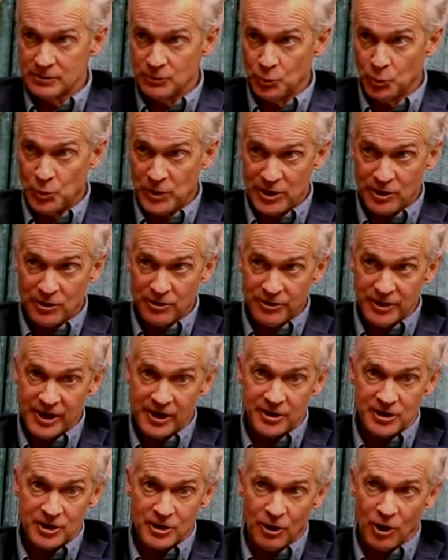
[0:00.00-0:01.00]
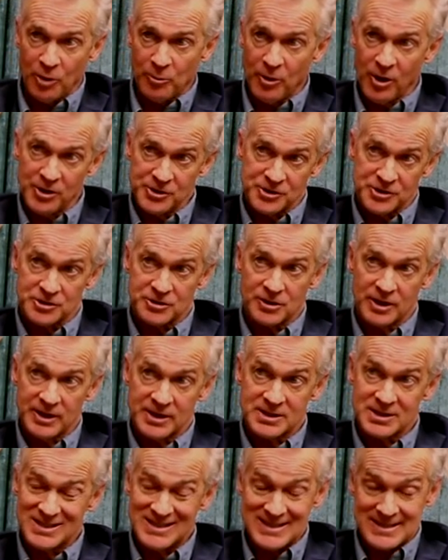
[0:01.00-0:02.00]
We are there to call balls and
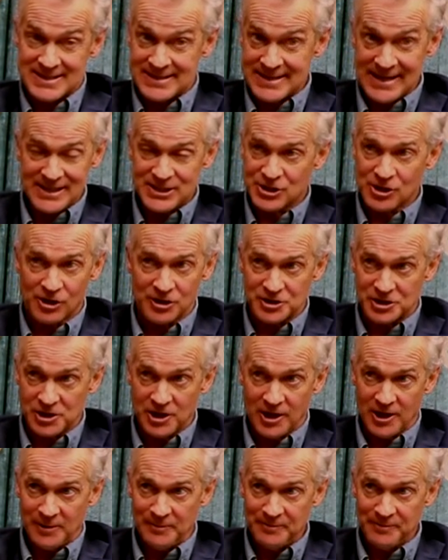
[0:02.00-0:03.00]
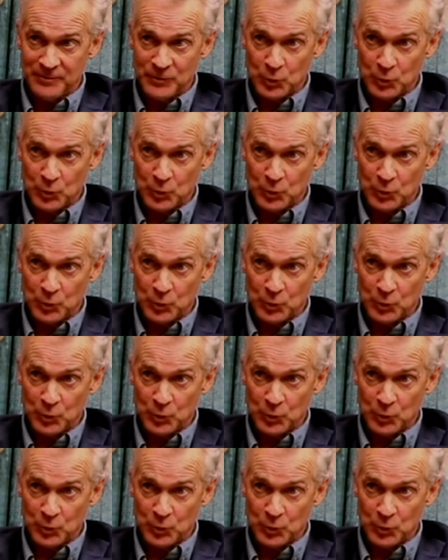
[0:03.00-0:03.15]
strikes. That's our job.